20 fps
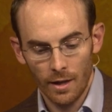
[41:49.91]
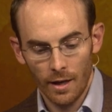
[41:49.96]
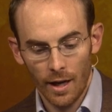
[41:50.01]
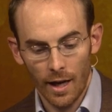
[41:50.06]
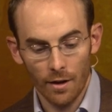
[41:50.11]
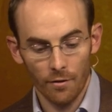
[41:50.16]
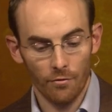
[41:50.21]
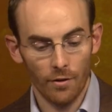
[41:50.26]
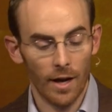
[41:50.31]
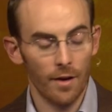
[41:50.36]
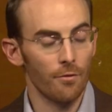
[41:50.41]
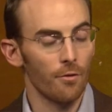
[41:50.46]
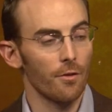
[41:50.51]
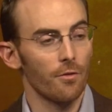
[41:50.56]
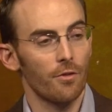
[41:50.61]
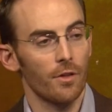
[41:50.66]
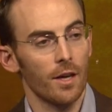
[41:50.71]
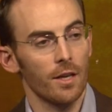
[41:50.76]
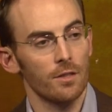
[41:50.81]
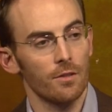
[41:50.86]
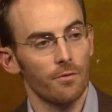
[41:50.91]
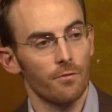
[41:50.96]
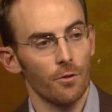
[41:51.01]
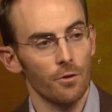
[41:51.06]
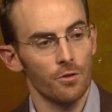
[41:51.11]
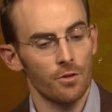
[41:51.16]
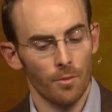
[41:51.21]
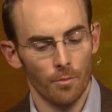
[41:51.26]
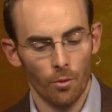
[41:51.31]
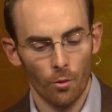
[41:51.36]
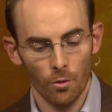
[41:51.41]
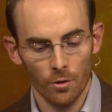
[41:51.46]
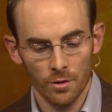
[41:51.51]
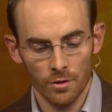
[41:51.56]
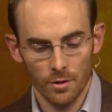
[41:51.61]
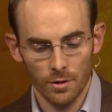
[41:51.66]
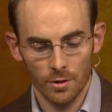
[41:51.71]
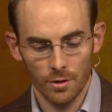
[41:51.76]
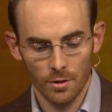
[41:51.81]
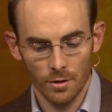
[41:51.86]
in favor of things of first
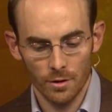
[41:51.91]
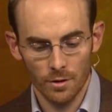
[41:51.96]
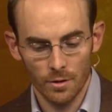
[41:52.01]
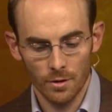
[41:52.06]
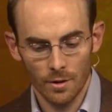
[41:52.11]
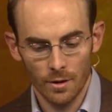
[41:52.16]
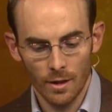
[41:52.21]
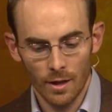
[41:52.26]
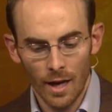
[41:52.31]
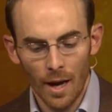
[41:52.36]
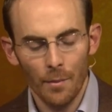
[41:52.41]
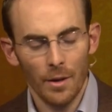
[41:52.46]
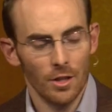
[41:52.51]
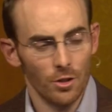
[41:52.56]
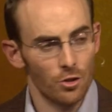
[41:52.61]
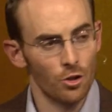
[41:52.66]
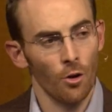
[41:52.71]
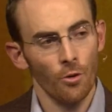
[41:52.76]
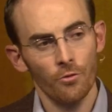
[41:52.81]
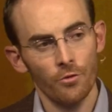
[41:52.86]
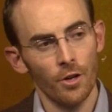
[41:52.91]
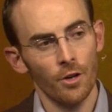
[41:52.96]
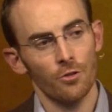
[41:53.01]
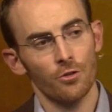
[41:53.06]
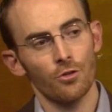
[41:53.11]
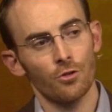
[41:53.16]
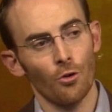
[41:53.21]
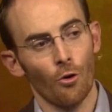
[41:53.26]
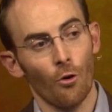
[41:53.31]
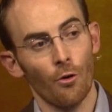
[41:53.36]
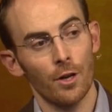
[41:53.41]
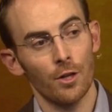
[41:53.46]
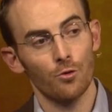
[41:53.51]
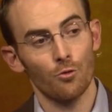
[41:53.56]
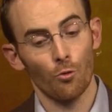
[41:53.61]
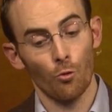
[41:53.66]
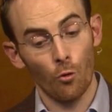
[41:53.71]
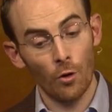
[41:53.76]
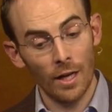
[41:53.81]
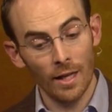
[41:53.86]
importance? I mean, don't their stories
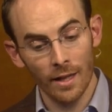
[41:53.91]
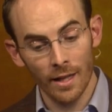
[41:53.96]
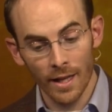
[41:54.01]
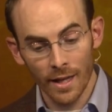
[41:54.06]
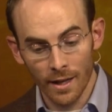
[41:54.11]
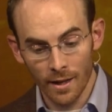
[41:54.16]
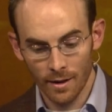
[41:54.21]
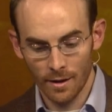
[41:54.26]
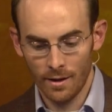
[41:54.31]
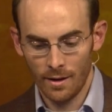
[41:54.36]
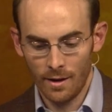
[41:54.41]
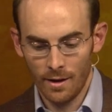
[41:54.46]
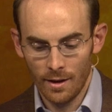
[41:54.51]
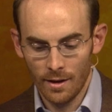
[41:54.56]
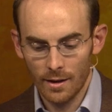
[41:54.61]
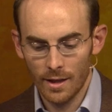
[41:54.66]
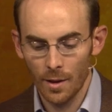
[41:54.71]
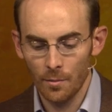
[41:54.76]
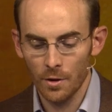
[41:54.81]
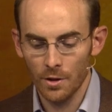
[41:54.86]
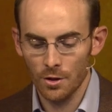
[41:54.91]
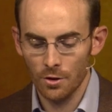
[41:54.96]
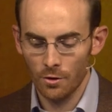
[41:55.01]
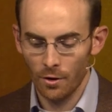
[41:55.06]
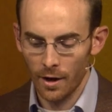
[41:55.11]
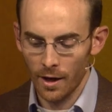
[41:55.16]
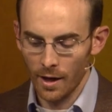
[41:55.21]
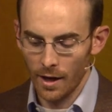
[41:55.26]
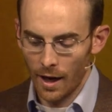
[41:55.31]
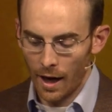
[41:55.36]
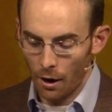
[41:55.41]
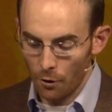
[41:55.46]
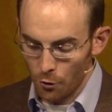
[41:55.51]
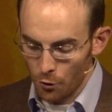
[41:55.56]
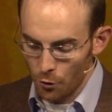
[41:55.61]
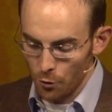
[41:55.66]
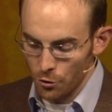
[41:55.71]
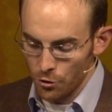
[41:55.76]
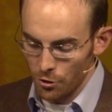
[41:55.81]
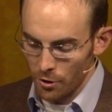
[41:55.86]
really demonstrate how
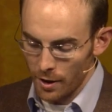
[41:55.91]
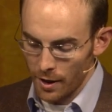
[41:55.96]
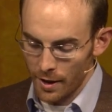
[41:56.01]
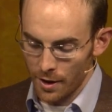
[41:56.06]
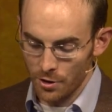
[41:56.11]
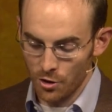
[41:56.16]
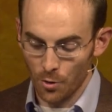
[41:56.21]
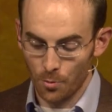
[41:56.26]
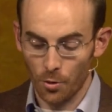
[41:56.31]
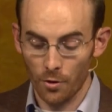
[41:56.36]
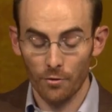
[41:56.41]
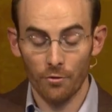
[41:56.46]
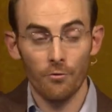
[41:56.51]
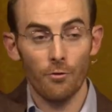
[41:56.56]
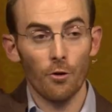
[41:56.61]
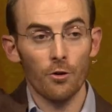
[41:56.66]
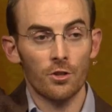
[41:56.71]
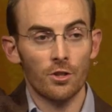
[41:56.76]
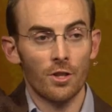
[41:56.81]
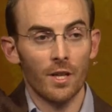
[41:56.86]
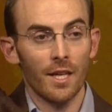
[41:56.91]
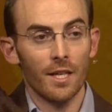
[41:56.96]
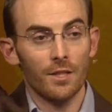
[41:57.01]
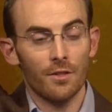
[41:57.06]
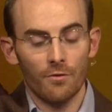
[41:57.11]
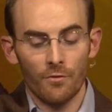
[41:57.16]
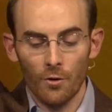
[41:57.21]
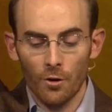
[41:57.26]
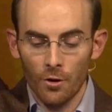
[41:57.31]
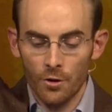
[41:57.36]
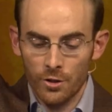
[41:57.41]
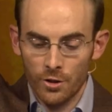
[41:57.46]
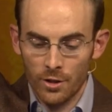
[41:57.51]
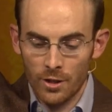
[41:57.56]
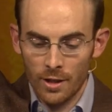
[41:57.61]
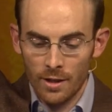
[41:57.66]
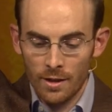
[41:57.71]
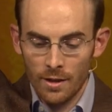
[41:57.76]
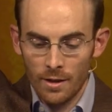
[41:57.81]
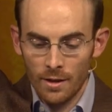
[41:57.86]
crucial it is to put first things
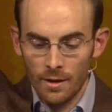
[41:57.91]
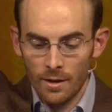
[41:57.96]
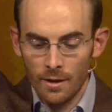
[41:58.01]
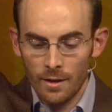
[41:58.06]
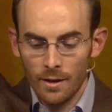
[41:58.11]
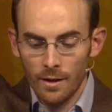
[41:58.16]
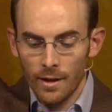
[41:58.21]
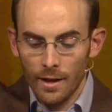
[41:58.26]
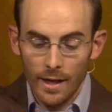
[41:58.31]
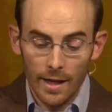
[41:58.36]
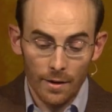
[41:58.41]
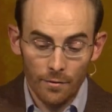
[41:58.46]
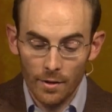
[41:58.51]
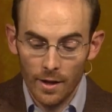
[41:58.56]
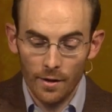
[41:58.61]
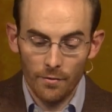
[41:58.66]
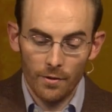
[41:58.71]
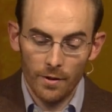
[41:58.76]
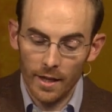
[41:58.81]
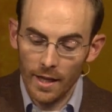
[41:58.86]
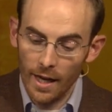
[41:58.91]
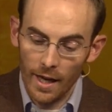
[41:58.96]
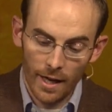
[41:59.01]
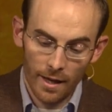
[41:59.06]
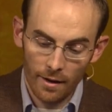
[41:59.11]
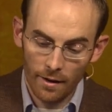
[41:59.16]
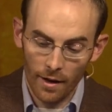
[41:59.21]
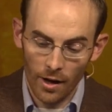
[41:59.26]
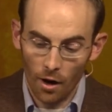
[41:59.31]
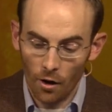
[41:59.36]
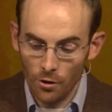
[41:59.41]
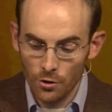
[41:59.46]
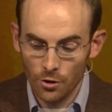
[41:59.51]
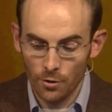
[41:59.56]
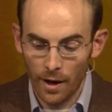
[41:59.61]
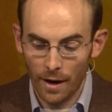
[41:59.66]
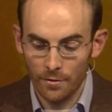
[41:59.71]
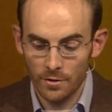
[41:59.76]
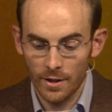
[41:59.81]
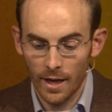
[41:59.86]
first, even if in the end they
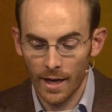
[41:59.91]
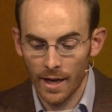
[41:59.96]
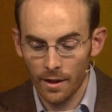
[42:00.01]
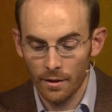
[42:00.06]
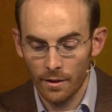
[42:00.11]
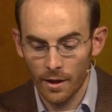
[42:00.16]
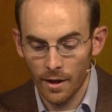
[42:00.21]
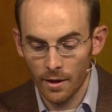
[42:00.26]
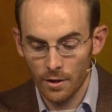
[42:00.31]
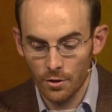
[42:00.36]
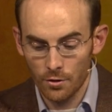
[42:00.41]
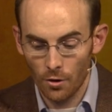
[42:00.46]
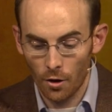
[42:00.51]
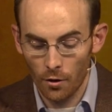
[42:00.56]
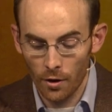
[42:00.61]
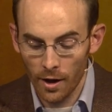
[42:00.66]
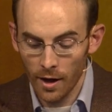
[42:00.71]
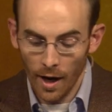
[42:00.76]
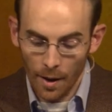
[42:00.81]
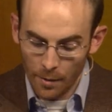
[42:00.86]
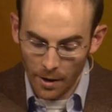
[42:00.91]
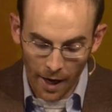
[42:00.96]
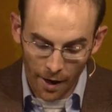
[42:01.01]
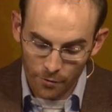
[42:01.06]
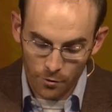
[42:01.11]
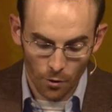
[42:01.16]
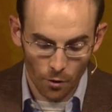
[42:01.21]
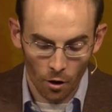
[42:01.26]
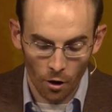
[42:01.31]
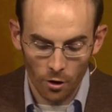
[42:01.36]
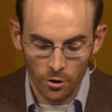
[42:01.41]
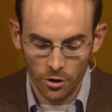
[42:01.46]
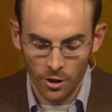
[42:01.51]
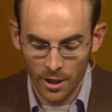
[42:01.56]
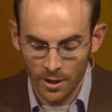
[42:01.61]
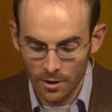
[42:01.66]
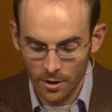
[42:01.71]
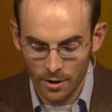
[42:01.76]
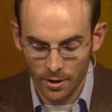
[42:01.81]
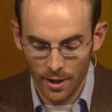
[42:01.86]
also have second things thrown in? I mean, after all,
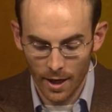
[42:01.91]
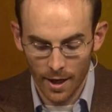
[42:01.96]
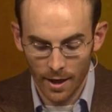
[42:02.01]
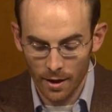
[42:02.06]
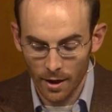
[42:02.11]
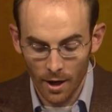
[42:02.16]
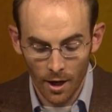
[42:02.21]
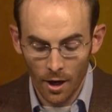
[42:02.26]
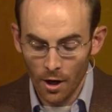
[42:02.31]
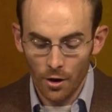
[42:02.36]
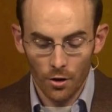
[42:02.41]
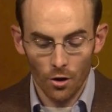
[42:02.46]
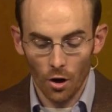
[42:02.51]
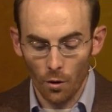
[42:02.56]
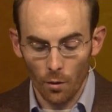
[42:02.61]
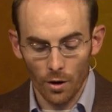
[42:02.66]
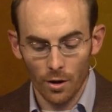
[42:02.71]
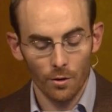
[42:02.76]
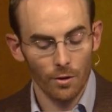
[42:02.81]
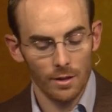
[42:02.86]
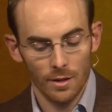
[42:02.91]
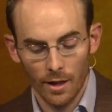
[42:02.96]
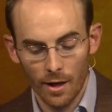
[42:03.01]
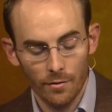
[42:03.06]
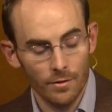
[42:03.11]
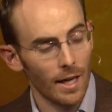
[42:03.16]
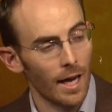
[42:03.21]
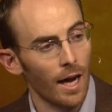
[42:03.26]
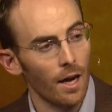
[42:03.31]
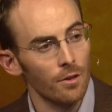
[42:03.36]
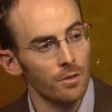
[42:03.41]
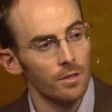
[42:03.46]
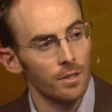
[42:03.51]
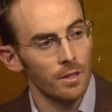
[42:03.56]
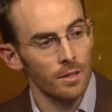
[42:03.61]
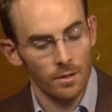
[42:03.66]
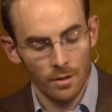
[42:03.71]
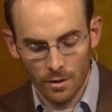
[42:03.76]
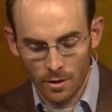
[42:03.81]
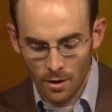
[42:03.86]
Jesus said, No one who has left
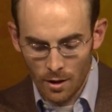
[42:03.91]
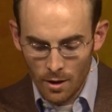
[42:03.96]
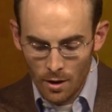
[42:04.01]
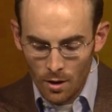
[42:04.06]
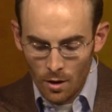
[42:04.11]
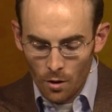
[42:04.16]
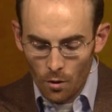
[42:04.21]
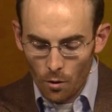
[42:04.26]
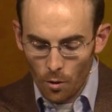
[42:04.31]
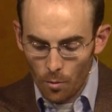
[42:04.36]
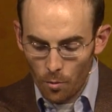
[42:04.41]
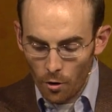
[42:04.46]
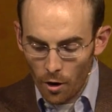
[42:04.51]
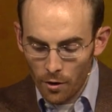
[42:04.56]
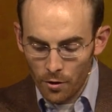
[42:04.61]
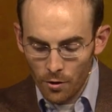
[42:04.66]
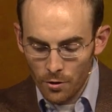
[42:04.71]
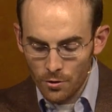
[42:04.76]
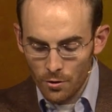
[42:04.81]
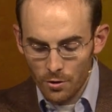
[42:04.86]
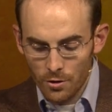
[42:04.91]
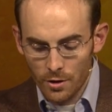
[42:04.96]
houses or brothers or